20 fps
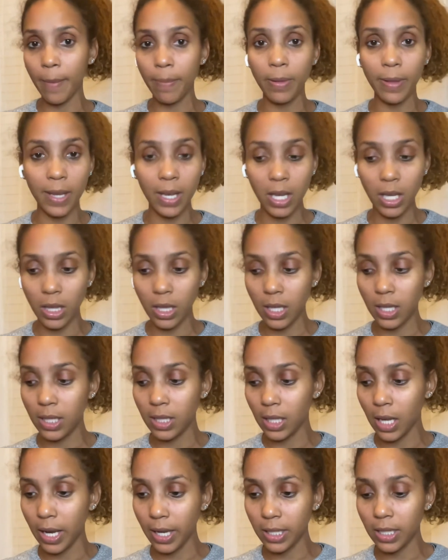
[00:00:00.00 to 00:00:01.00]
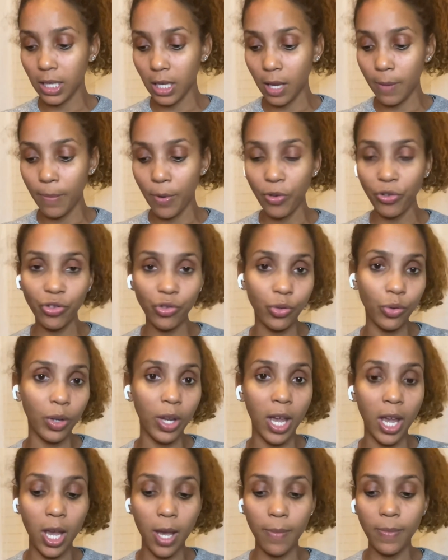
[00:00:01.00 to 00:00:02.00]
playing these toxic emotional
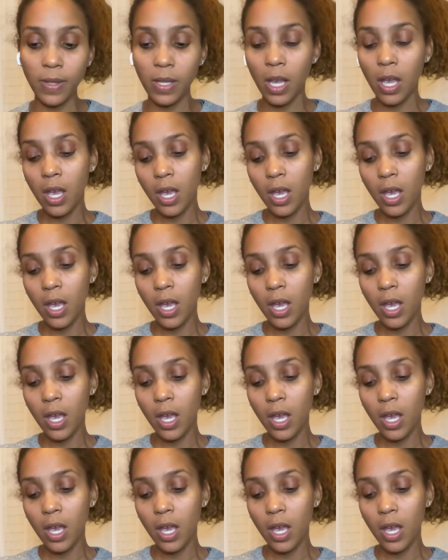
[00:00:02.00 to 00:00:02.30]
games,